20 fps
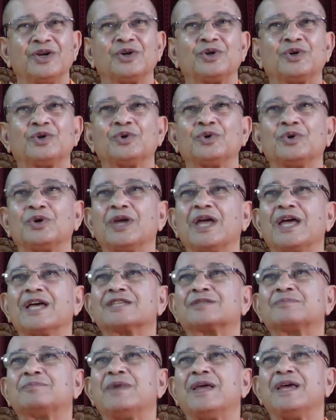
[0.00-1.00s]
to
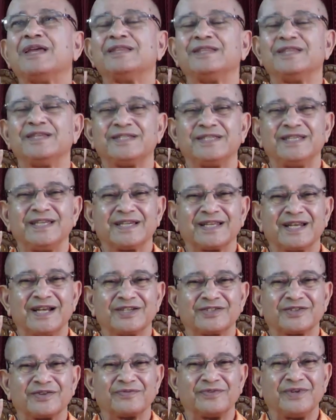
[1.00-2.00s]
explain the
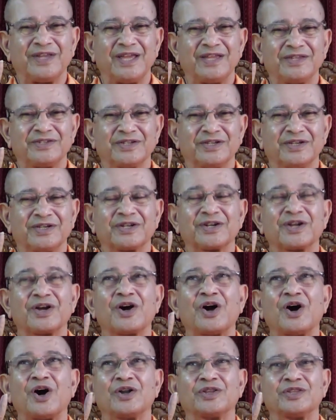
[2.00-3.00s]
secrets of nature
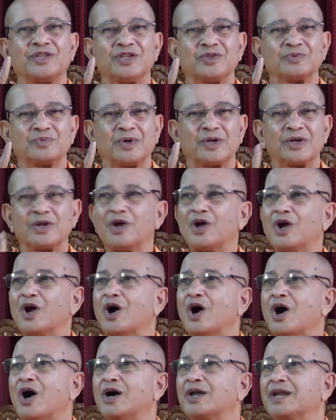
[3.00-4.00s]
or this one,
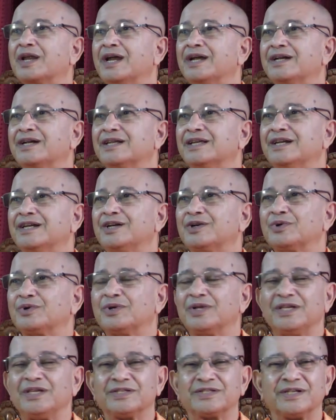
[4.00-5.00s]
or enter into
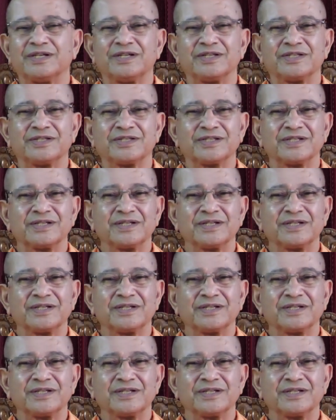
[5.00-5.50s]
research.